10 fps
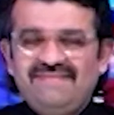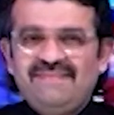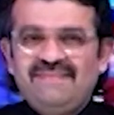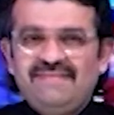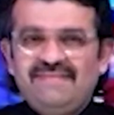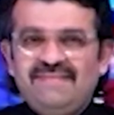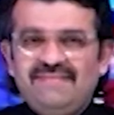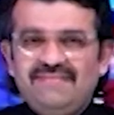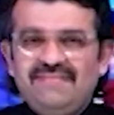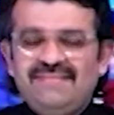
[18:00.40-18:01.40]

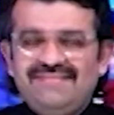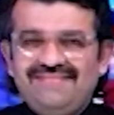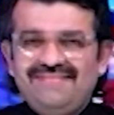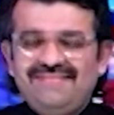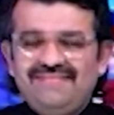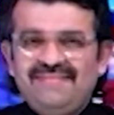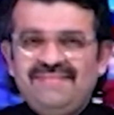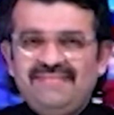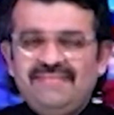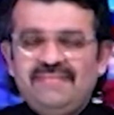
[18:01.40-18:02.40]

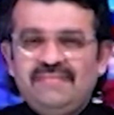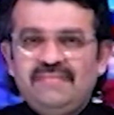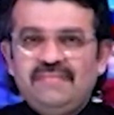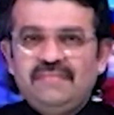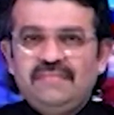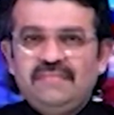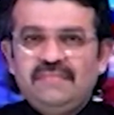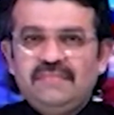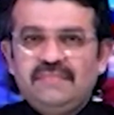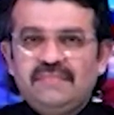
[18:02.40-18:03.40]

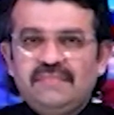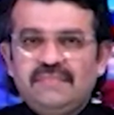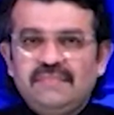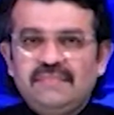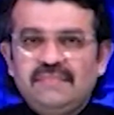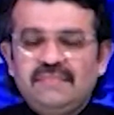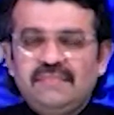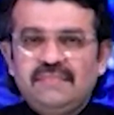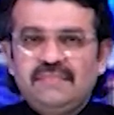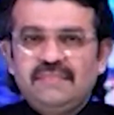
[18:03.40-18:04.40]

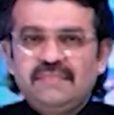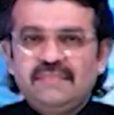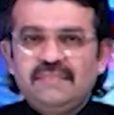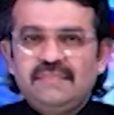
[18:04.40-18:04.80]
The person shown says nothing.